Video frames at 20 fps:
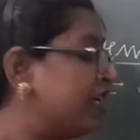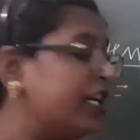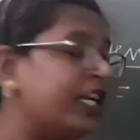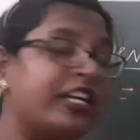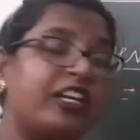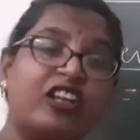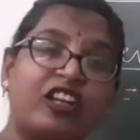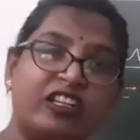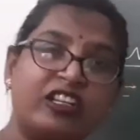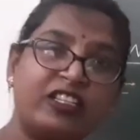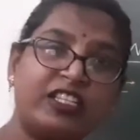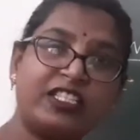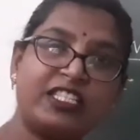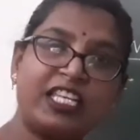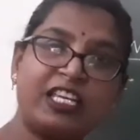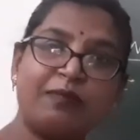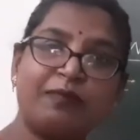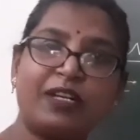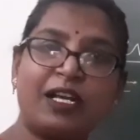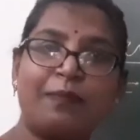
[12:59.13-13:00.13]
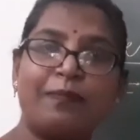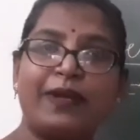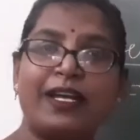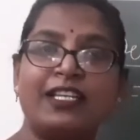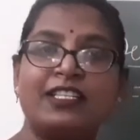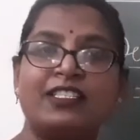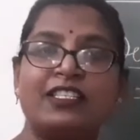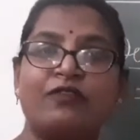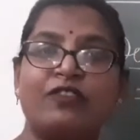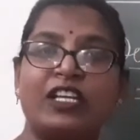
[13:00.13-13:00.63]
Now the same
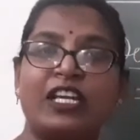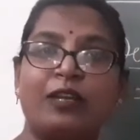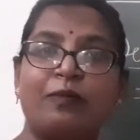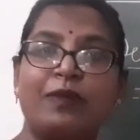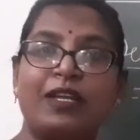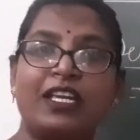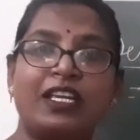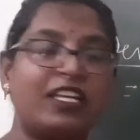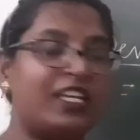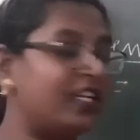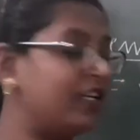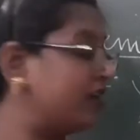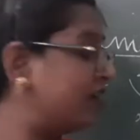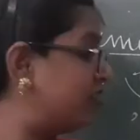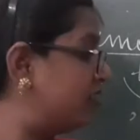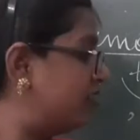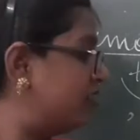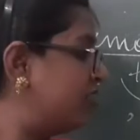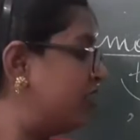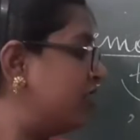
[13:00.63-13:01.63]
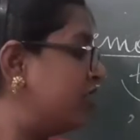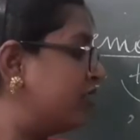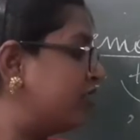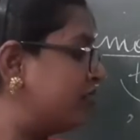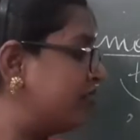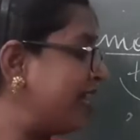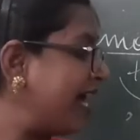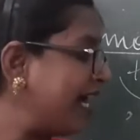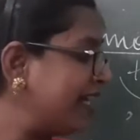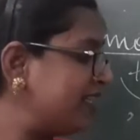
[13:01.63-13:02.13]
comparison we can make here.
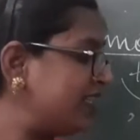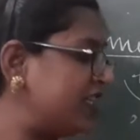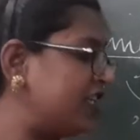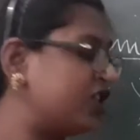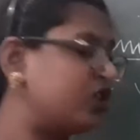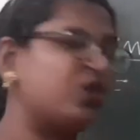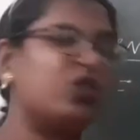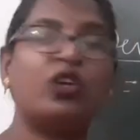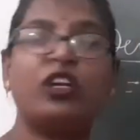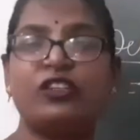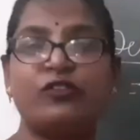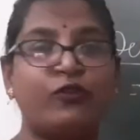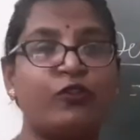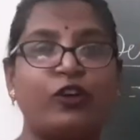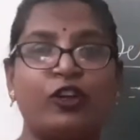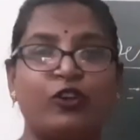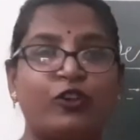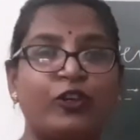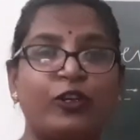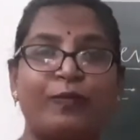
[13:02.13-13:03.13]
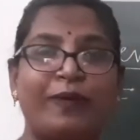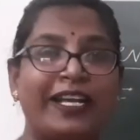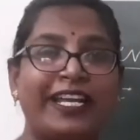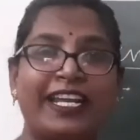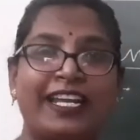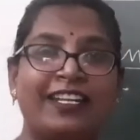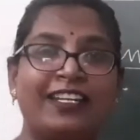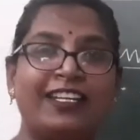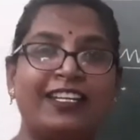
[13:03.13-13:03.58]
That is not followed by any